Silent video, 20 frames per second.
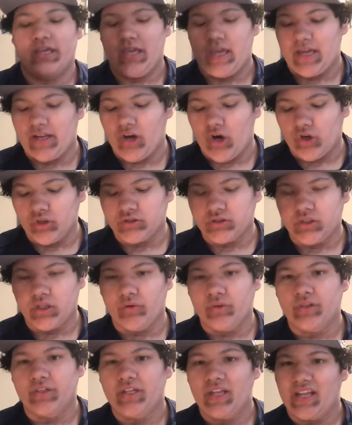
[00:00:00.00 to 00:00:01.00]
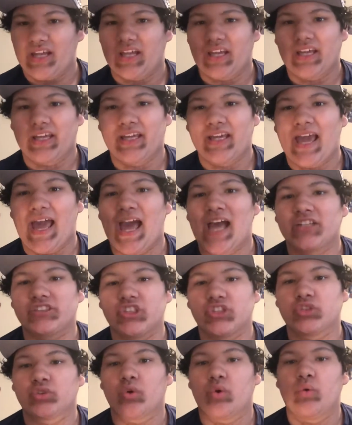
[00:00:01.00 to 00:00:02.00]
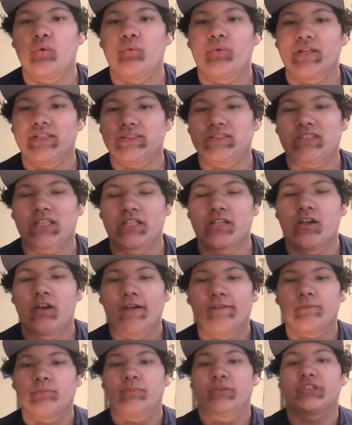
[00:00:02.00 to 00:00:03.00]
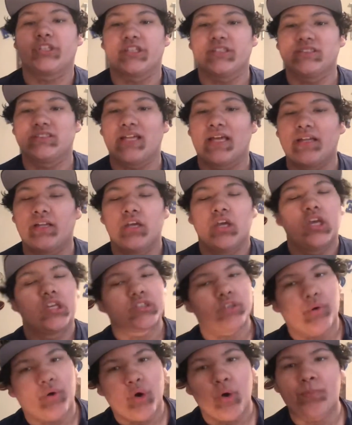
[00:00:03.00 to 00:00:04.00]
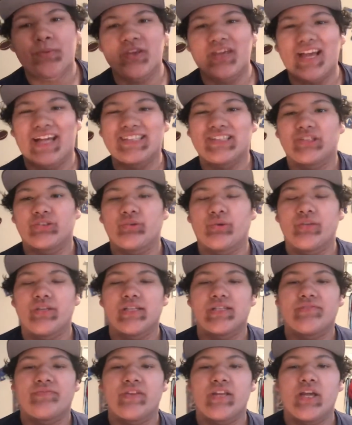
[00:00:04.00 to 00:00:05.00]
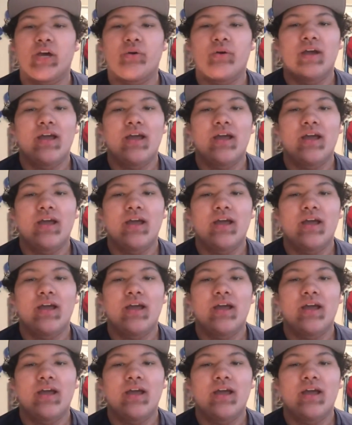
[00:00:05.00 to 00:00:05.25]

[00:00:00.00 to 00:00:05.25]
and also getting Cassius Winston from Michigan State. So I hope you guys enjoyed this video.